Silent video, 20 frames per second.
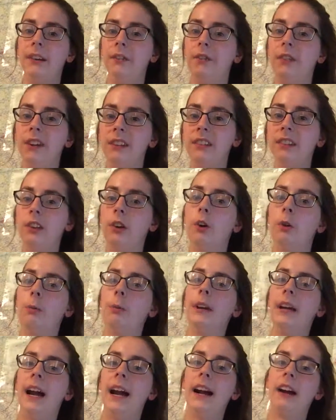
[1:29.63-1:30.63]
physical
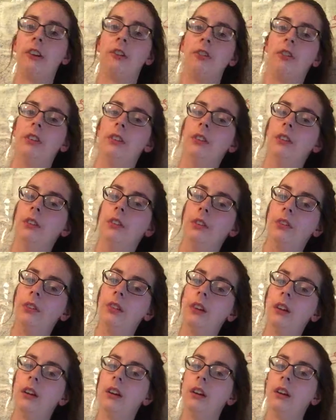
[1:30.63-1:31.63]
reactions
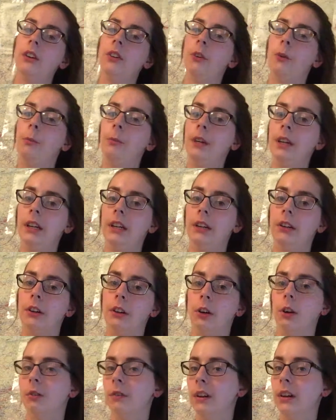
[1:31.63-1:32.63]
to being
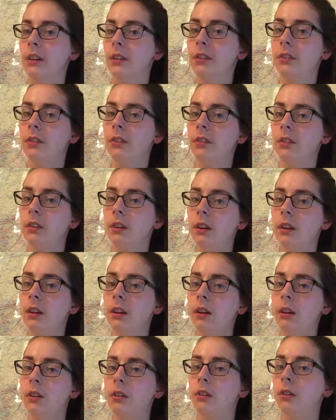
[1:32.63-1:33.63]
nervous.
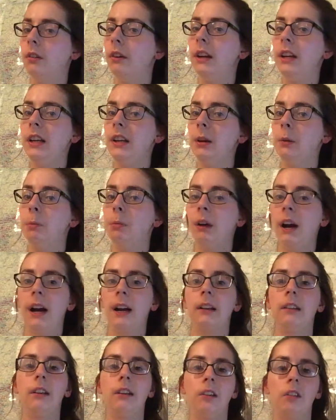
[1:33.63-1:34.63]
So I need to
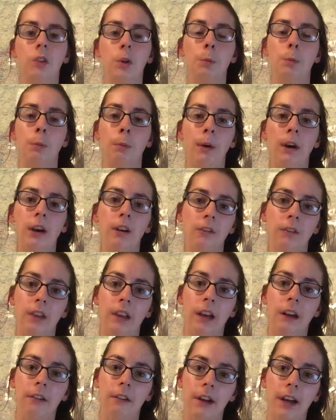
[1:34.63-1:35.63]
practice to prepare for
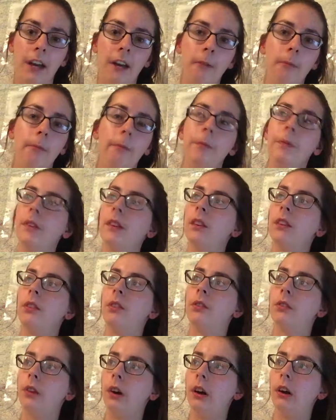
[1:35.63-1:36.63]
that, right?
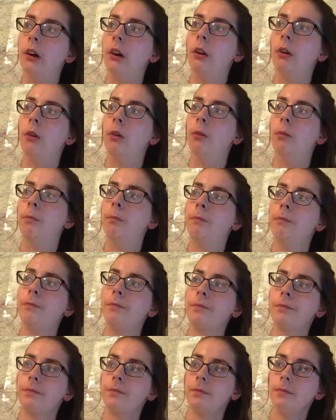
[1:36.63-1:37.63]
So
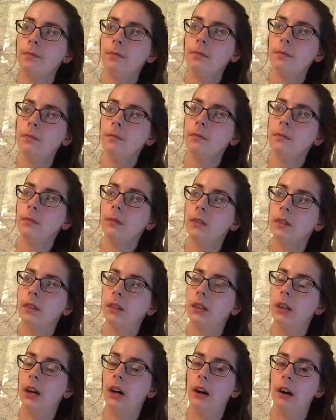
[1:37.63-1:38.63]

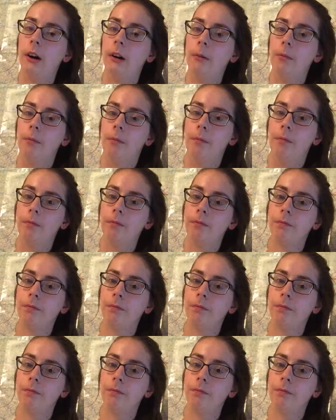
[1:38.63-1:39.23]
I'm